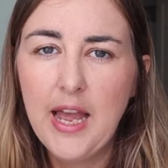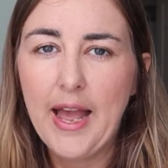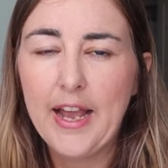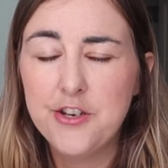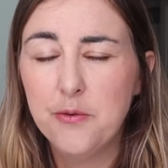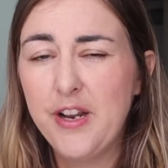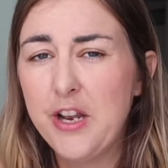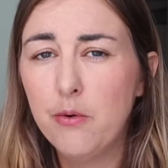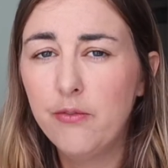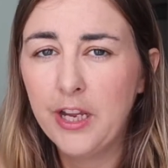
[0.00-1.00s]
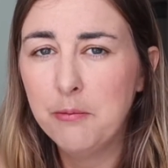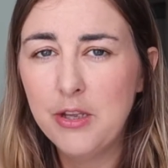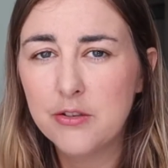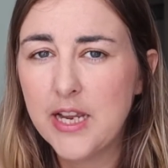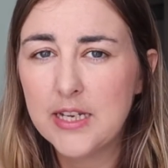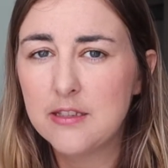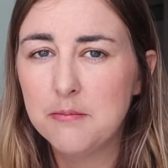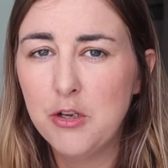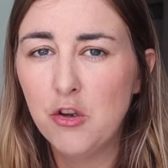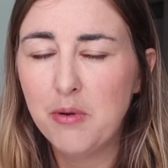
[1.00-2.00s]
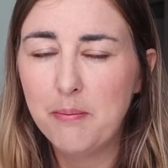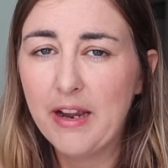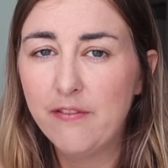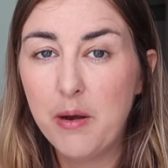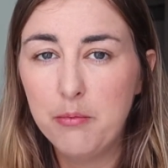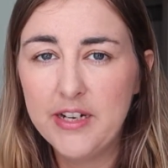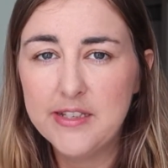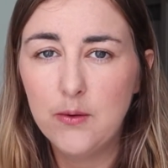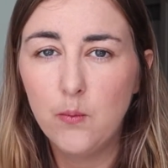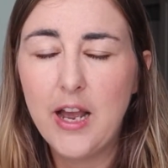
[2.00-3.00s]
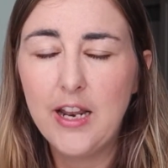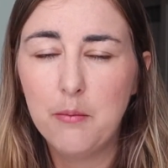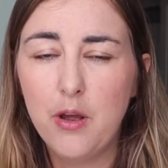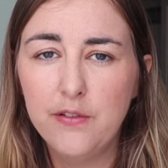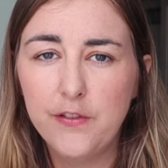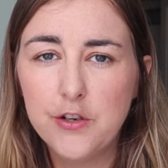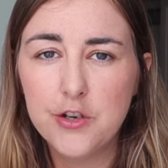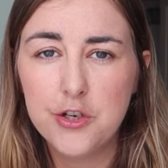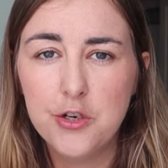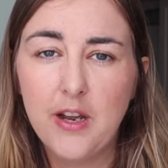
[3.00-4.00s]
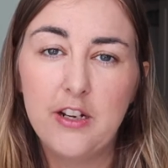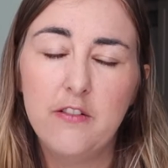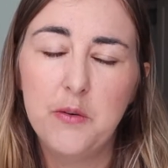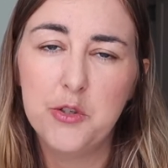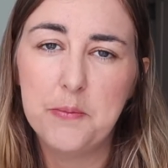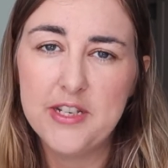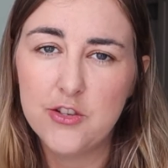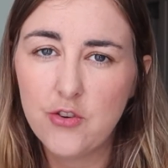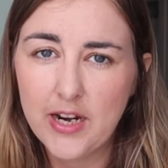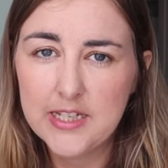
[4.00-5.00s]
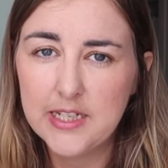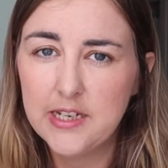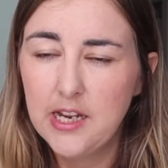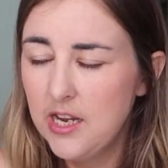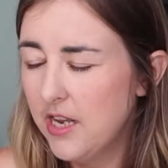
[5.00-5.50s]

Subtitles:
I don't want anyone ringing me or texting me or my bag vibrating while I'm on a photo shoot. I don't really want to be distracted.